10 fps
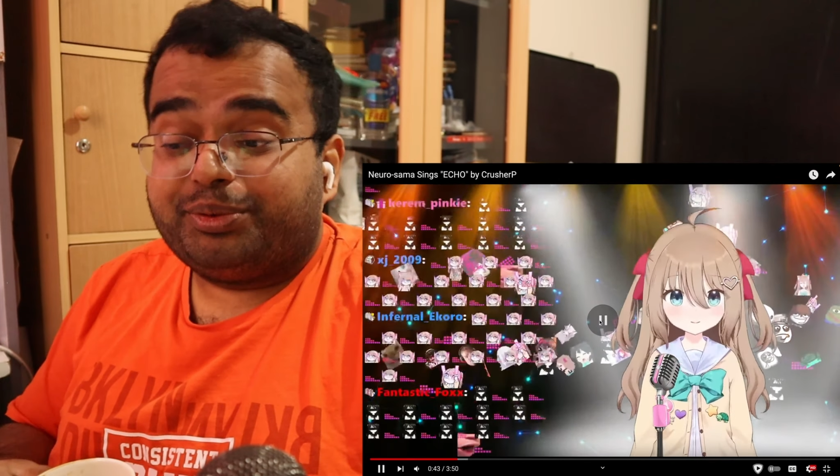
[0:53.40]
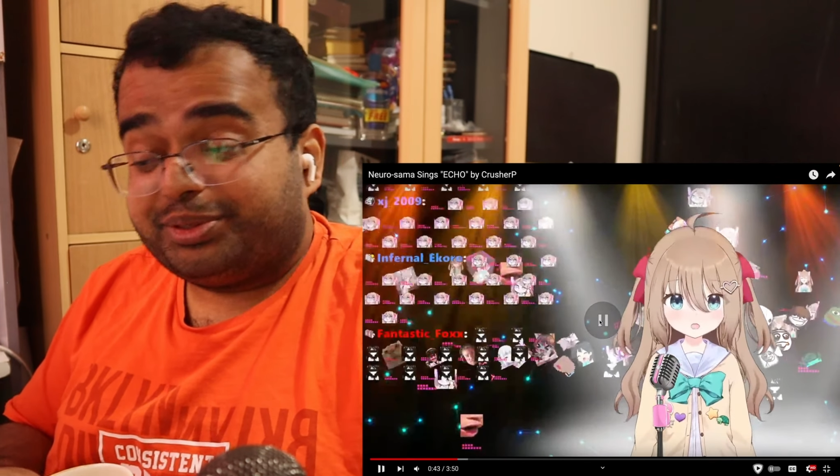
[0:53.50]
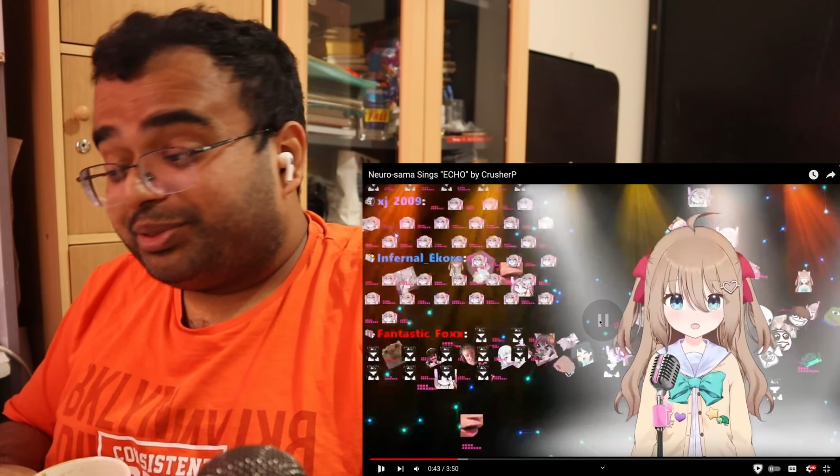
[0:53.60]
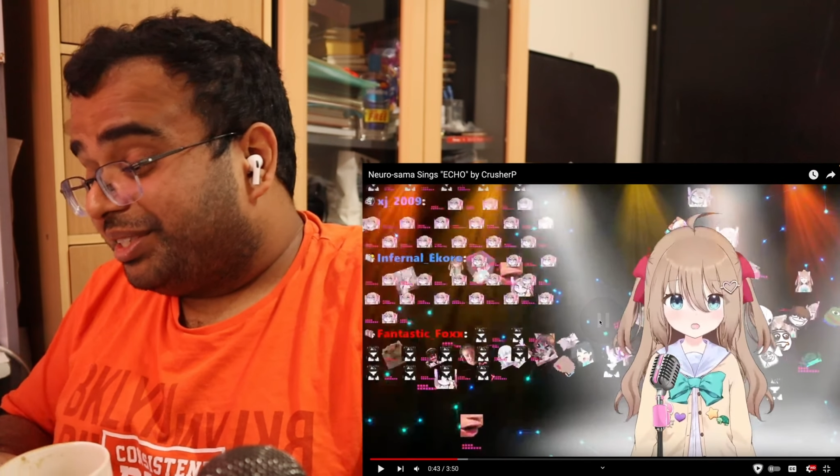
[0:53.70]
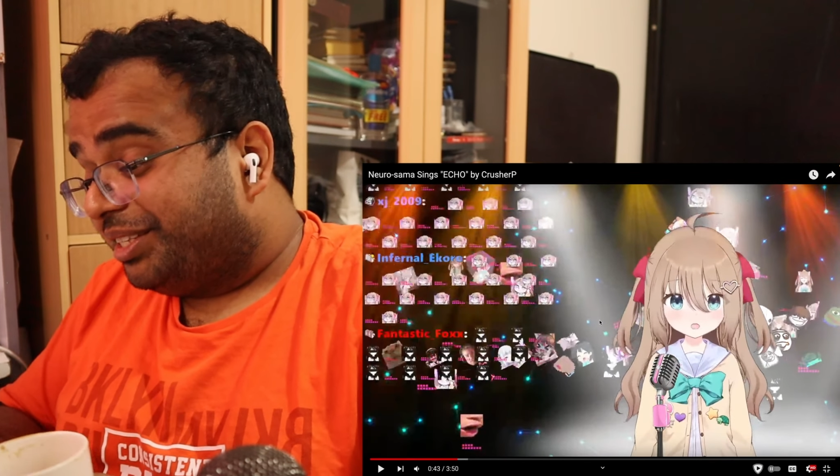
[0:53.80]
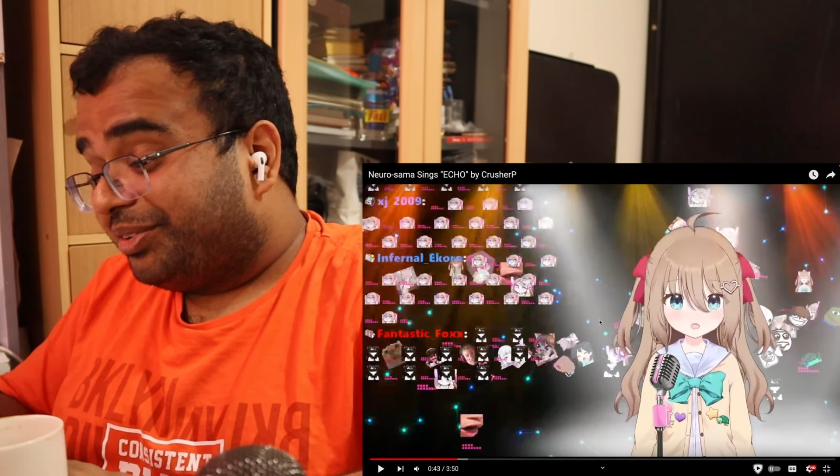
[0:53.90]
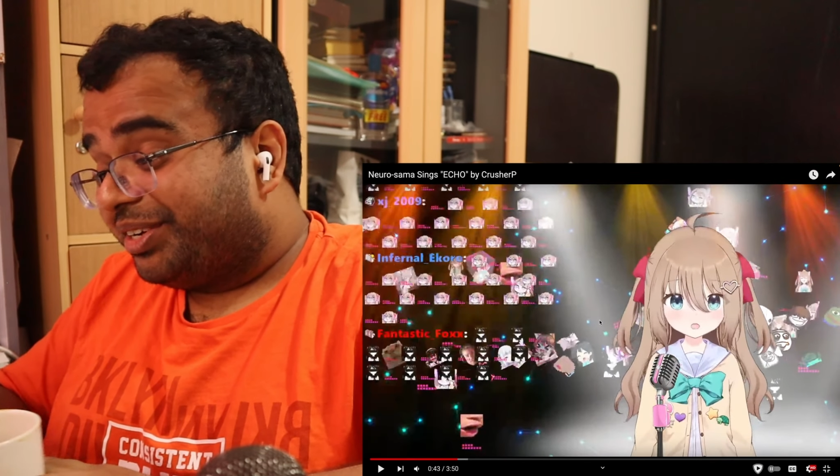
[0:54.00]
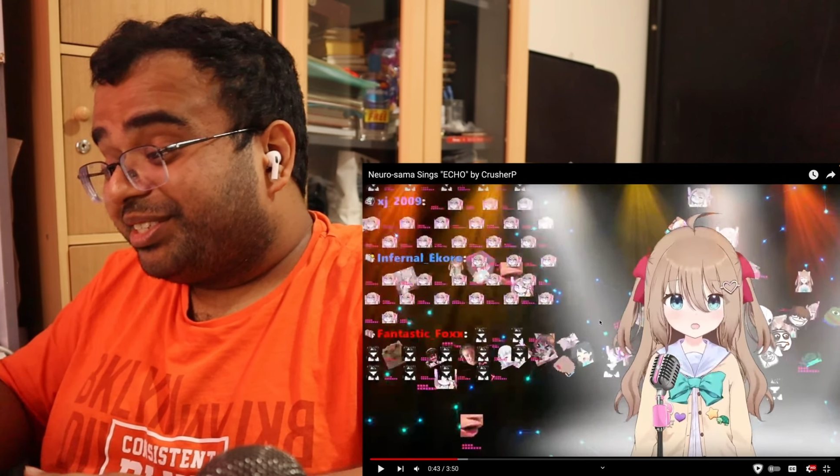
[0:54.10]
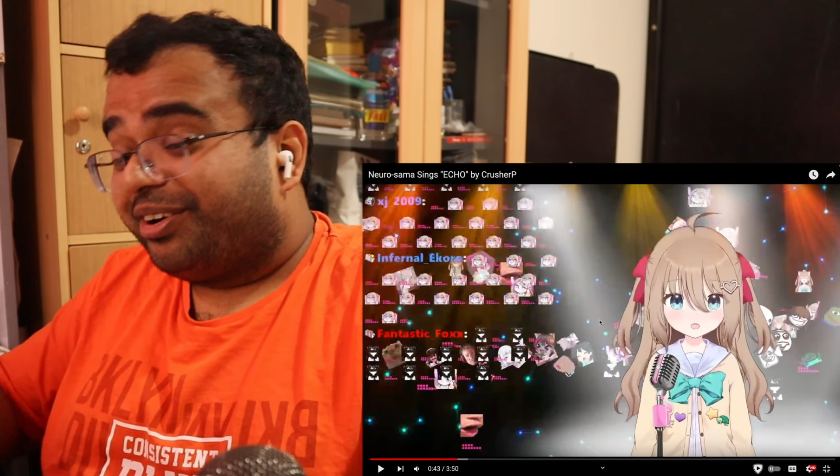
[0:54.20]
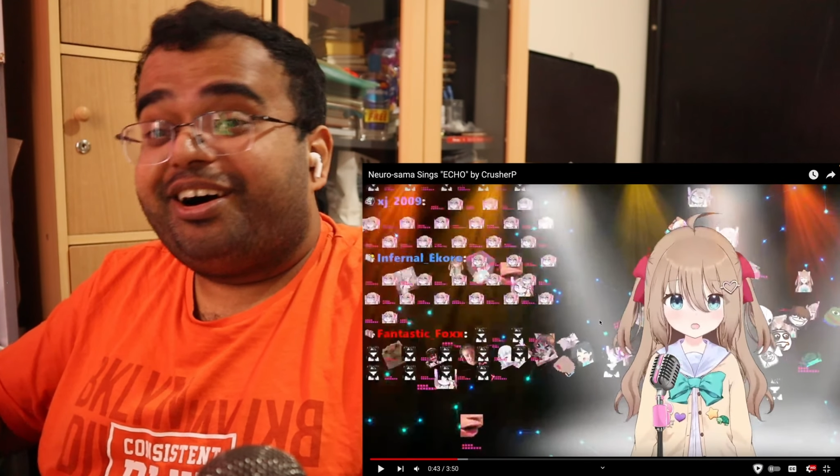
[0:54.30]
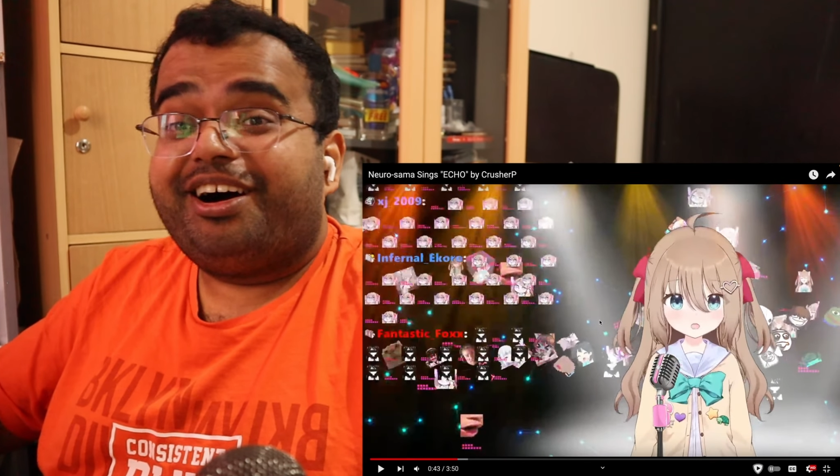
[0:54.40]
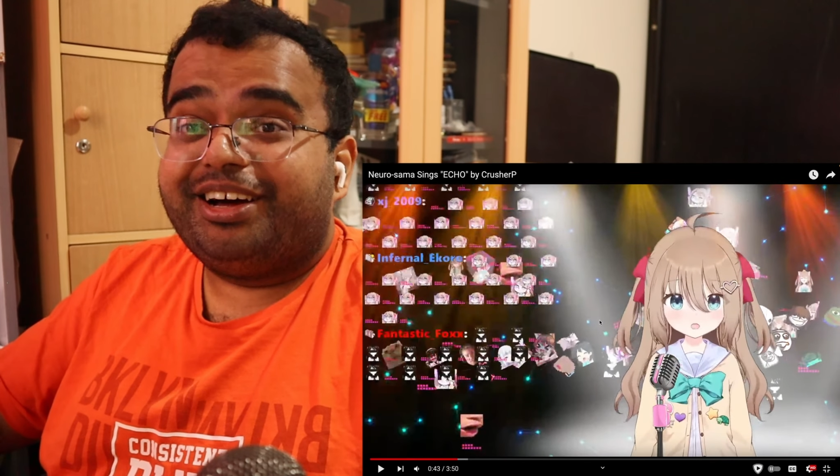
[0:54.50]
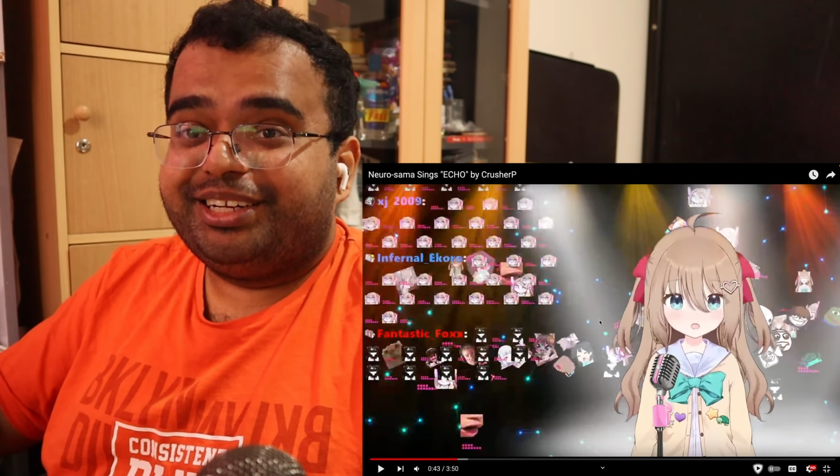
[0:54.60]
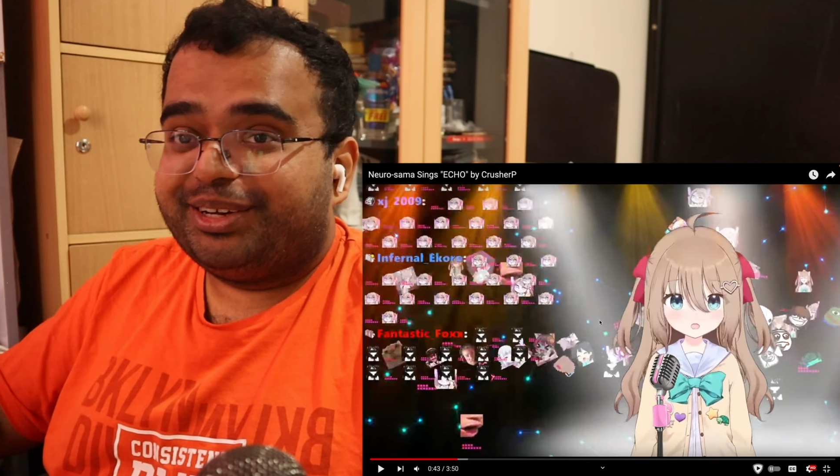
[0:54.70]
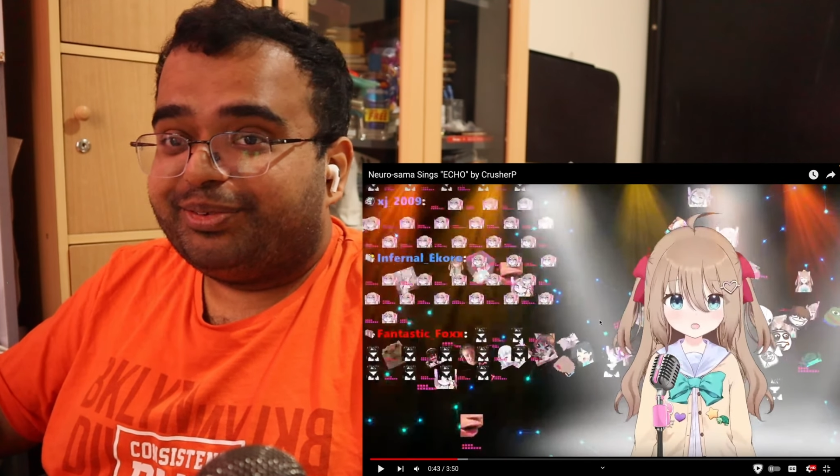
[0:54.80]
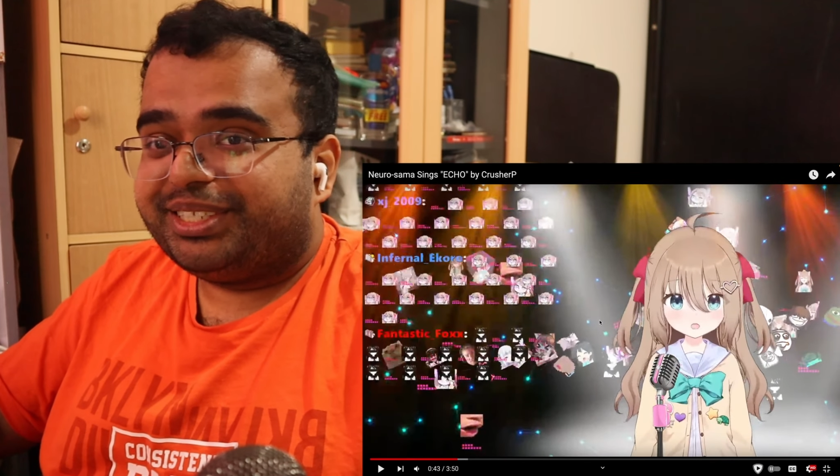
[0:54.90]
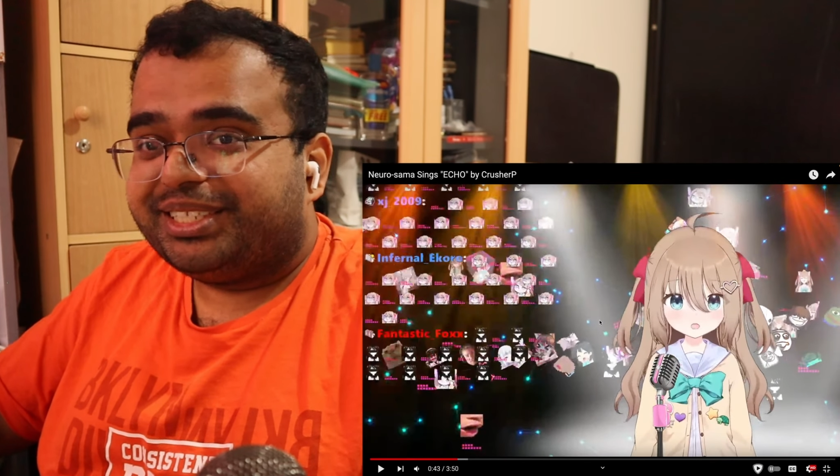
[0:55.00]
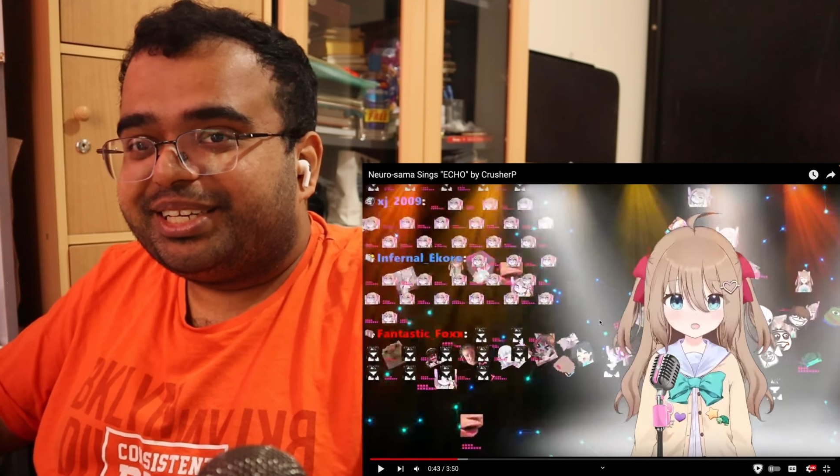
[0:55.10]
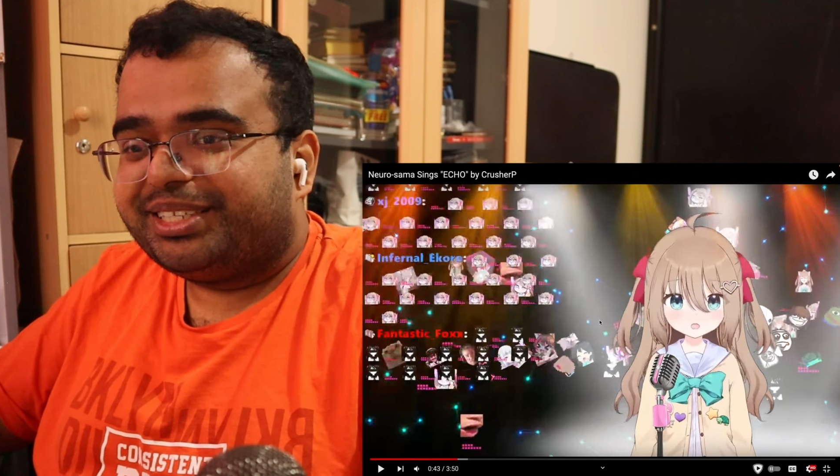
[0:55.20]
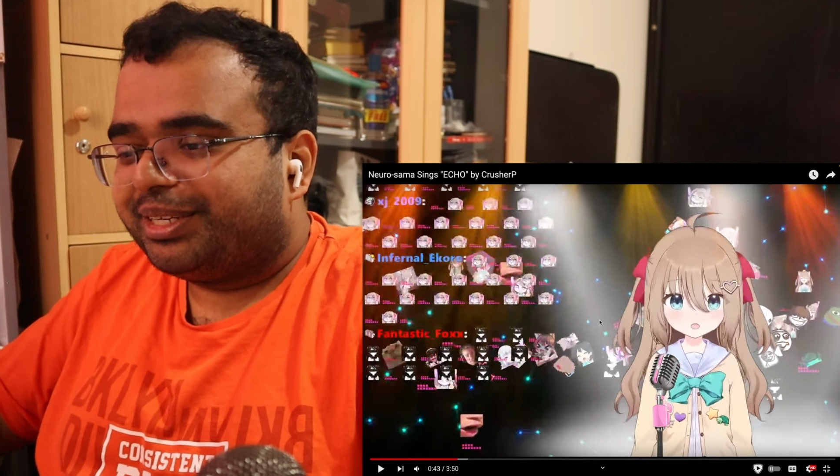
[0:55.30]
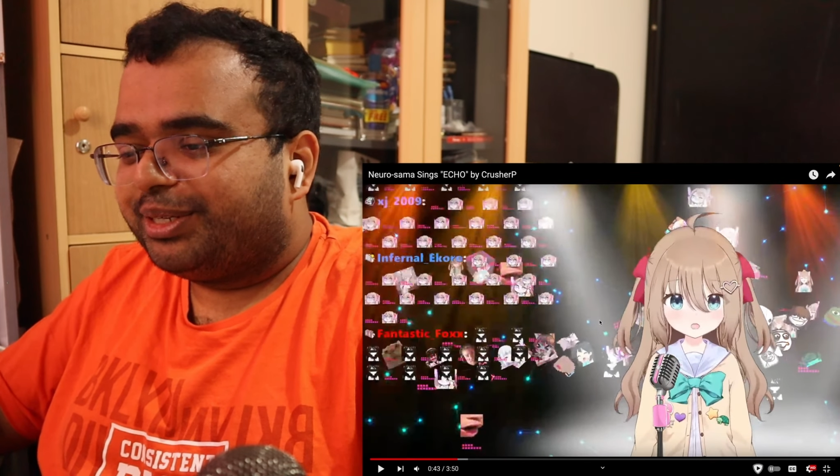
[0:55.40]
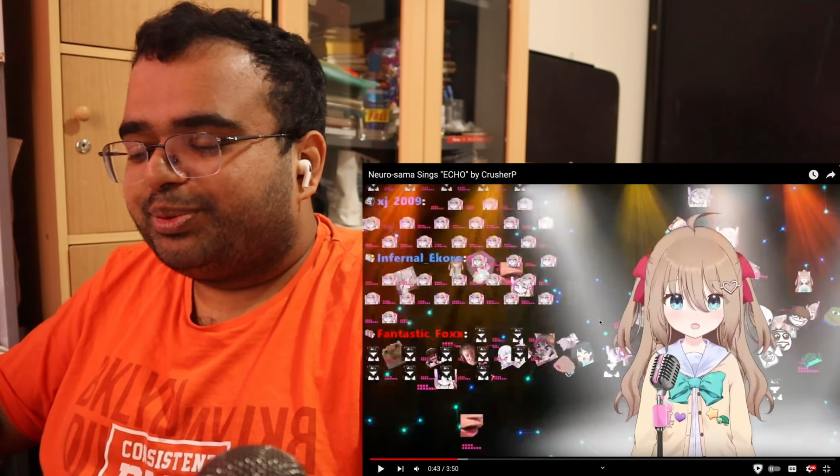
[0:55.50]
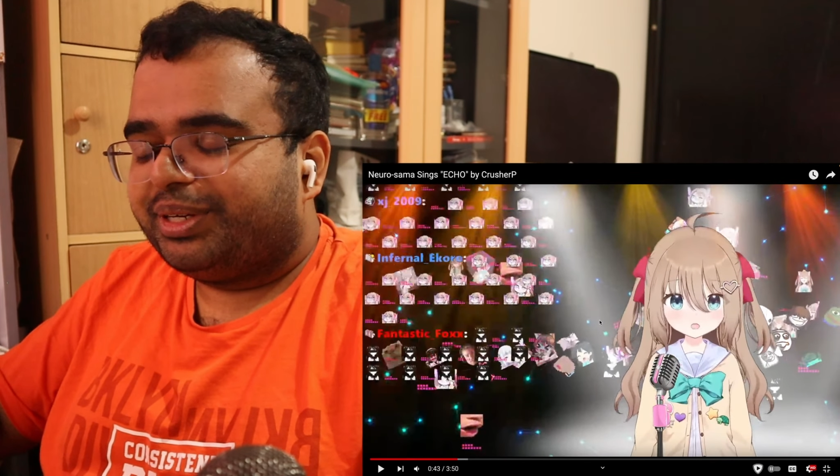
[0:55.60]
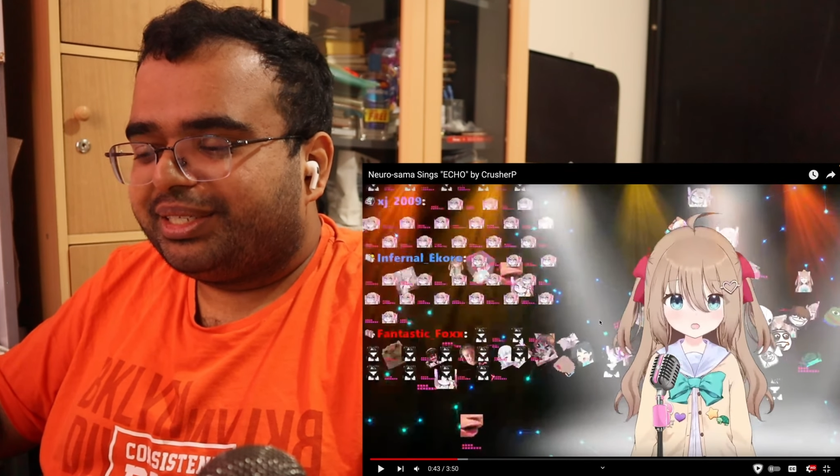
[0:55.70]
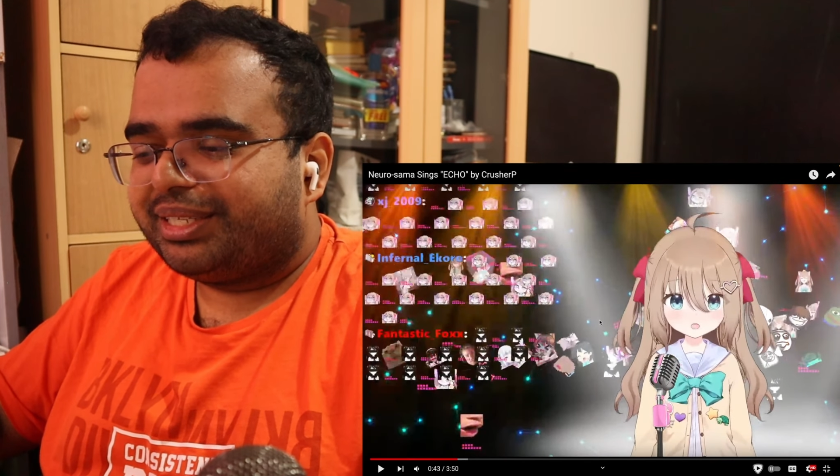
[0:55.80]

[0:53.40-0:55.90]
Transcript: Those lyrics are haunting when she sings it as well.